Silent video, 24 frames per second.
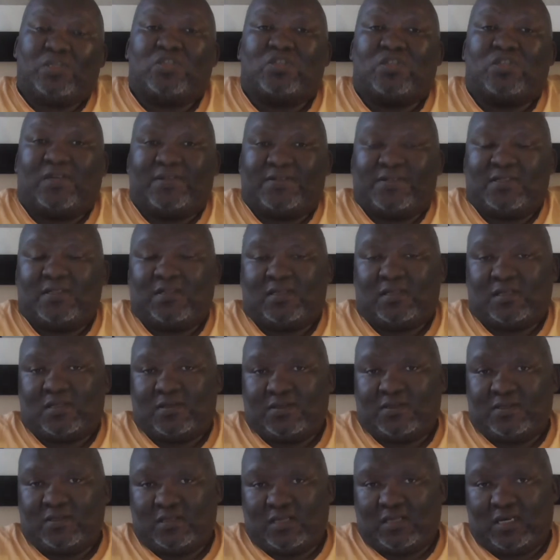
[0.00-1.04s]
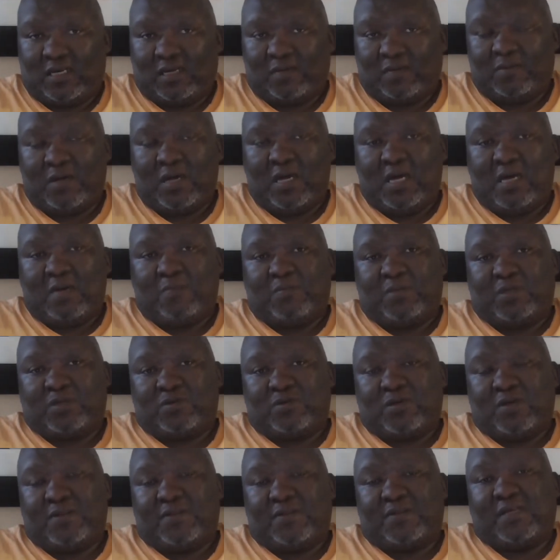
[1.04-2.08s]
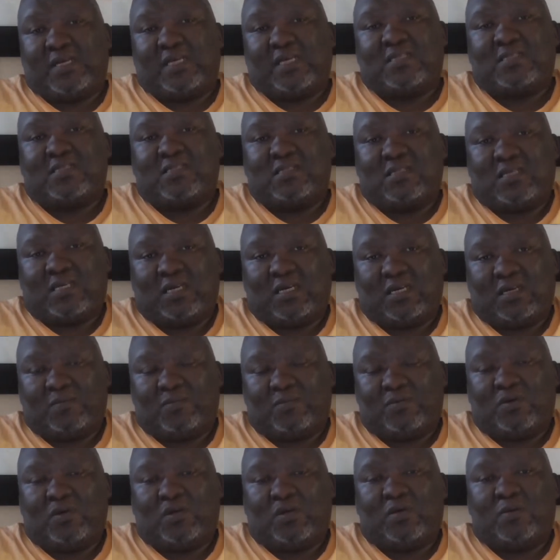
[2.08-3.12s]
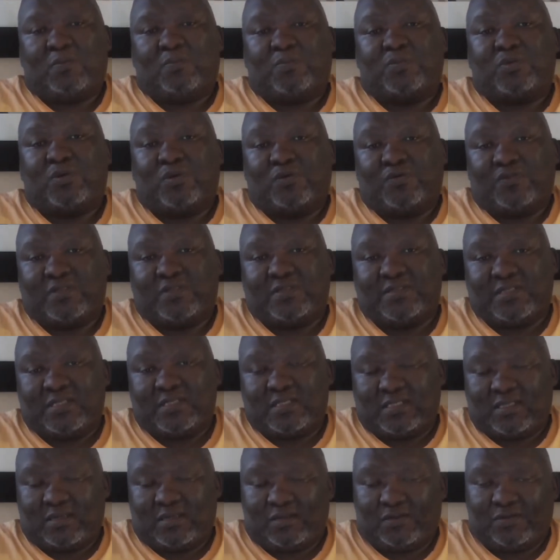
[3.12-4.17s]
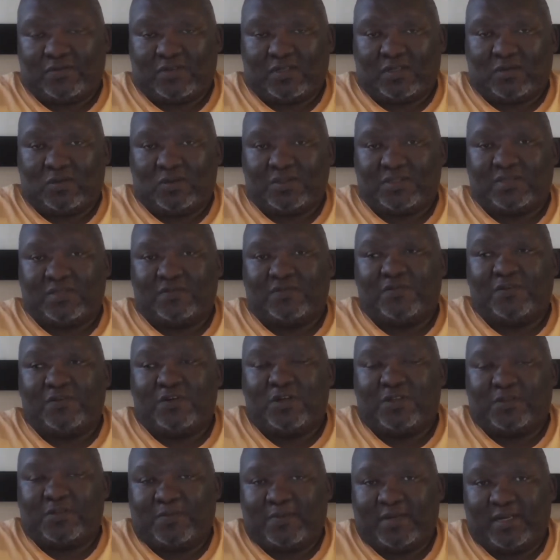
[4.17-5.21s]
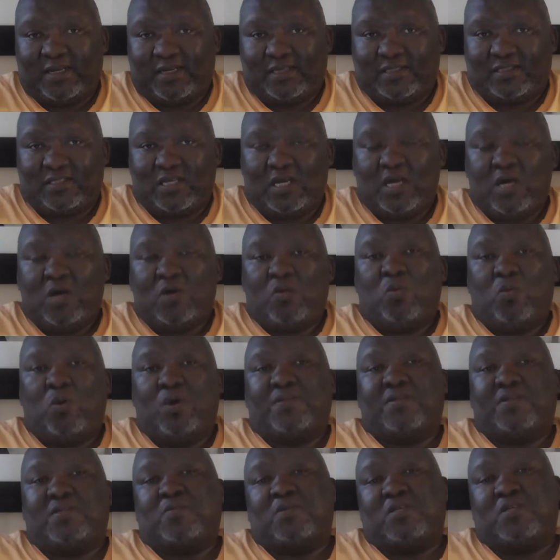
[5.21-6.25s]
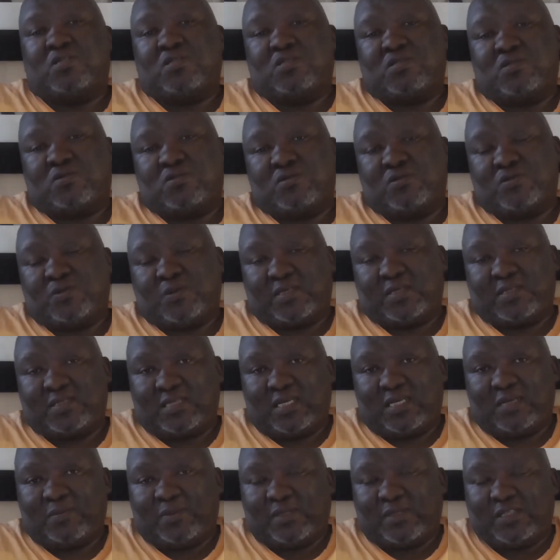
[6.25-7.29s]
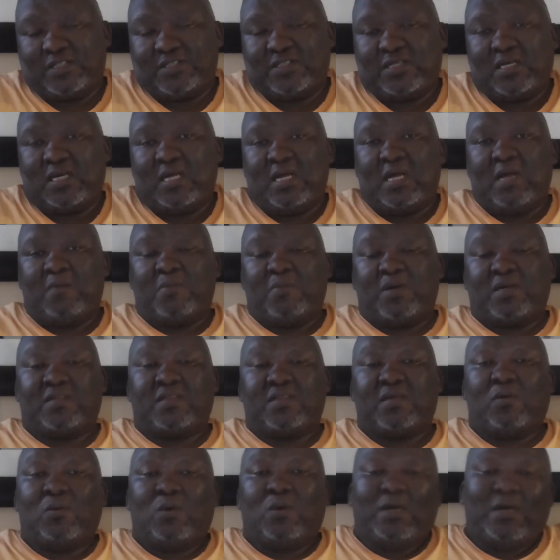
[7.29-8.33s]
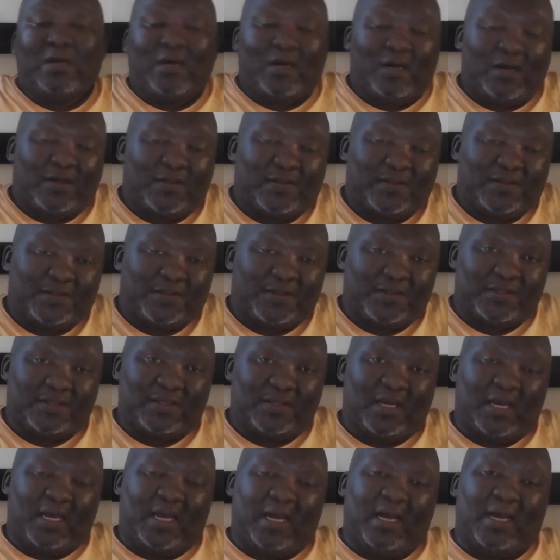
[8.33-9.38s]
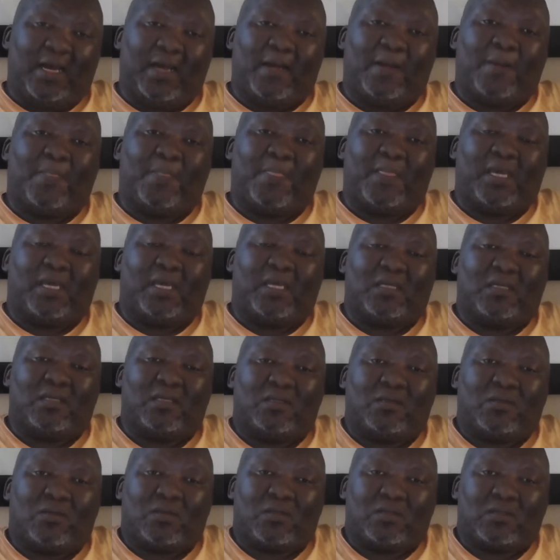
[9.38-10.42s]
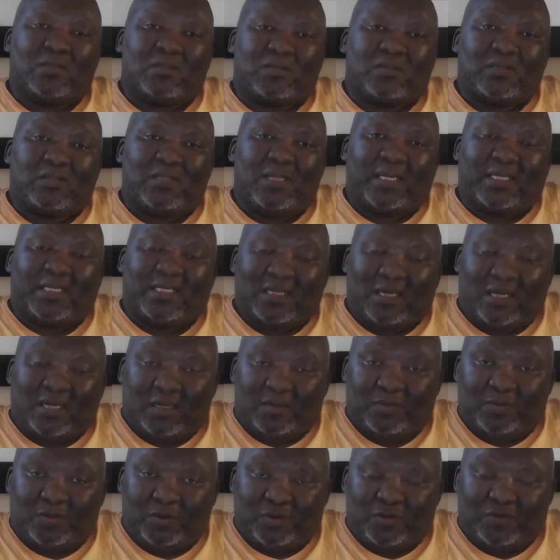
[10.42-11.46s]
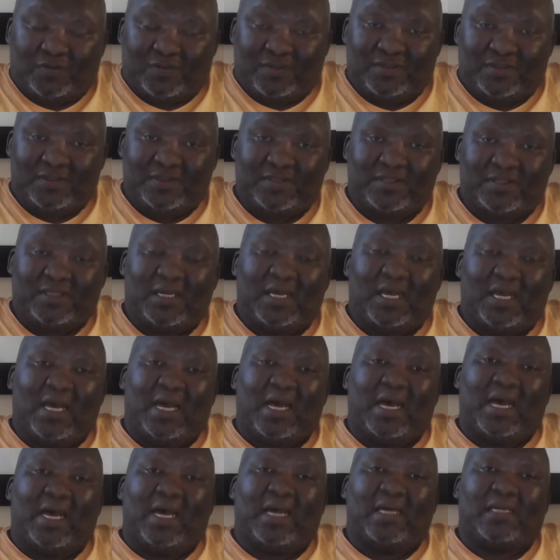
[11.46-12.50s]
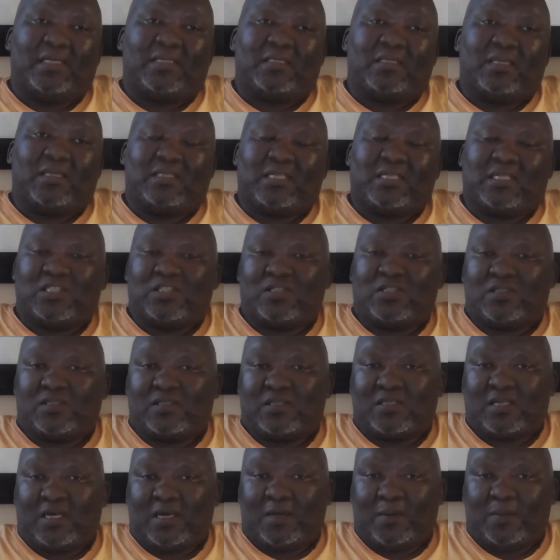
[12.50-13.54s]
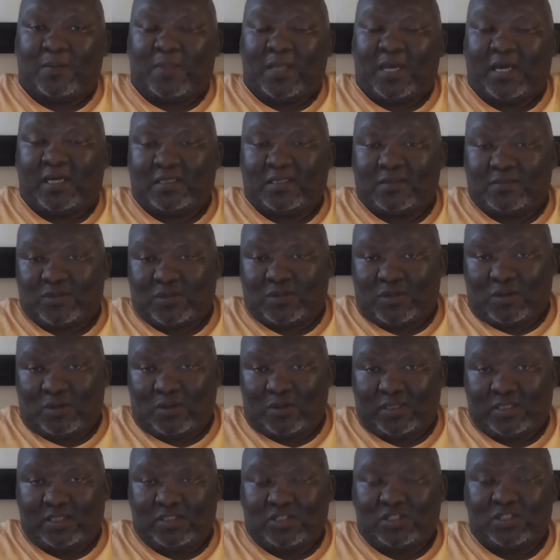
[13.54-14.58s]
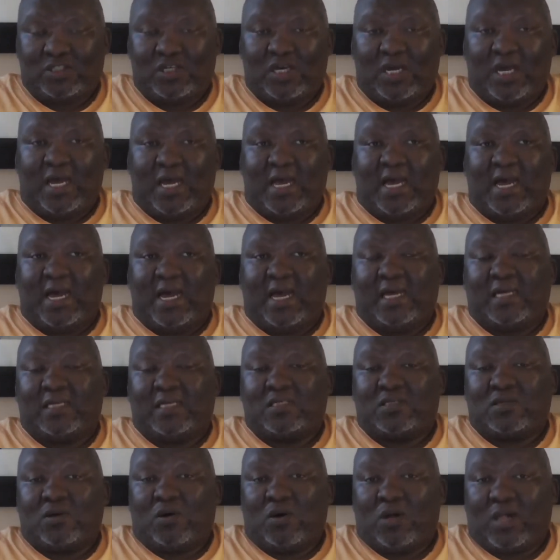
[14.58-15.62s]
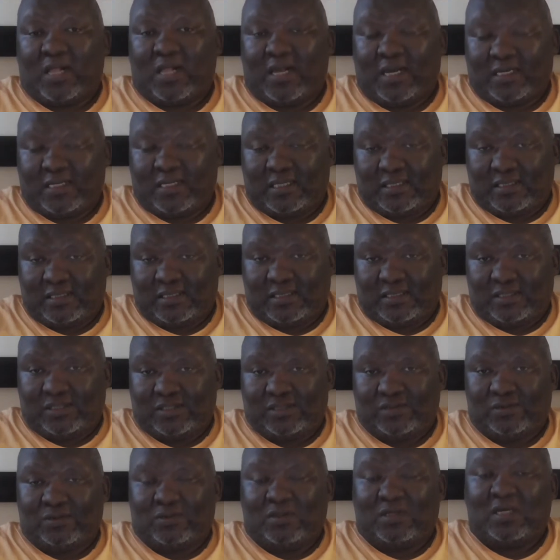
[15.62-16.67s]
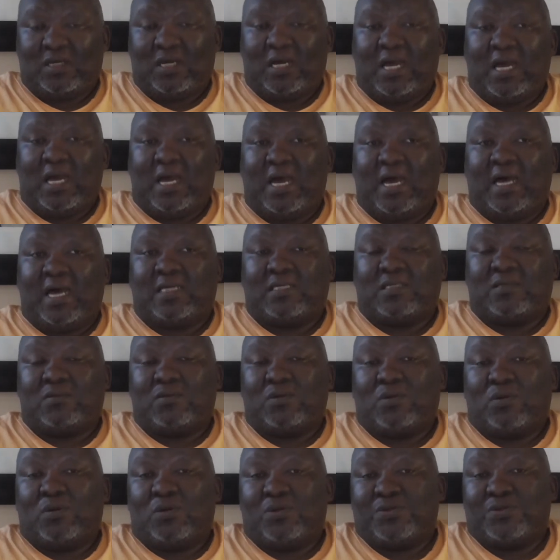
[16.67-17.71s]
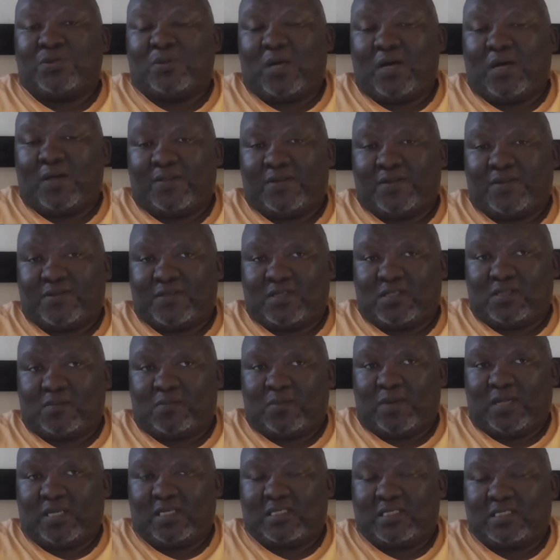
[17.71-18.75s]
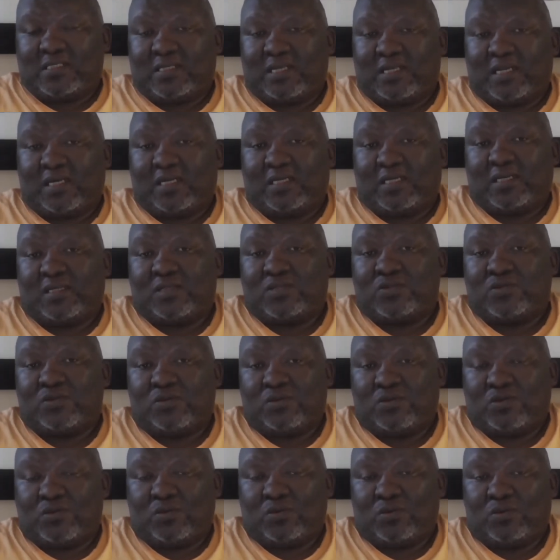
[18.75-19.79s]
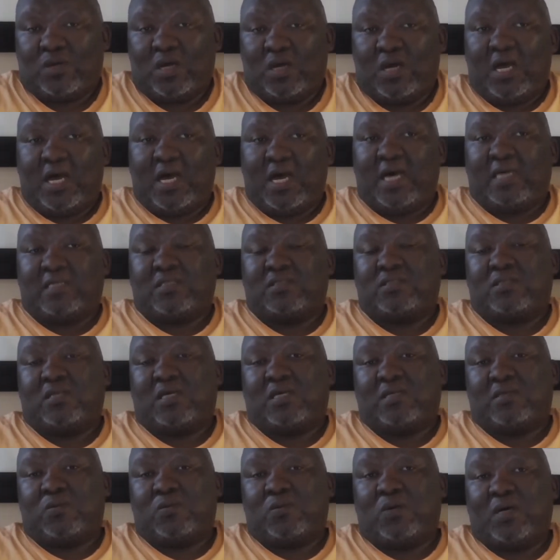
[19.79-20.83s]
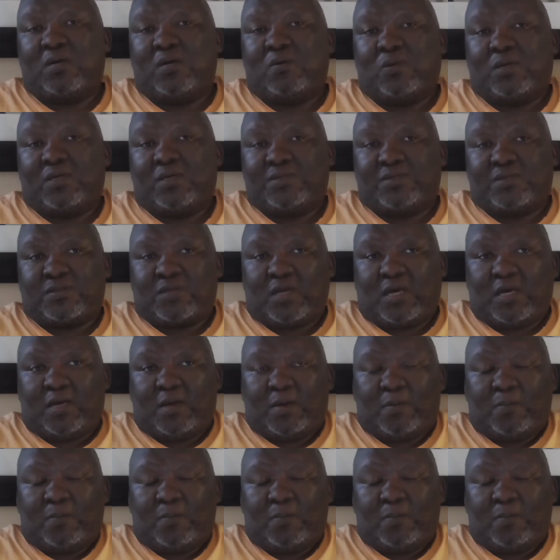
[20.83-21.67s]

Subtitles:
just in the Eastern Cape, but rather the Eastern Cape province in South Africa was the first place where these mission schools were established. But there were others in Natal province, and such as Adams College and the Ohlange Institute. And there were also others in places like Lesotho, and that one was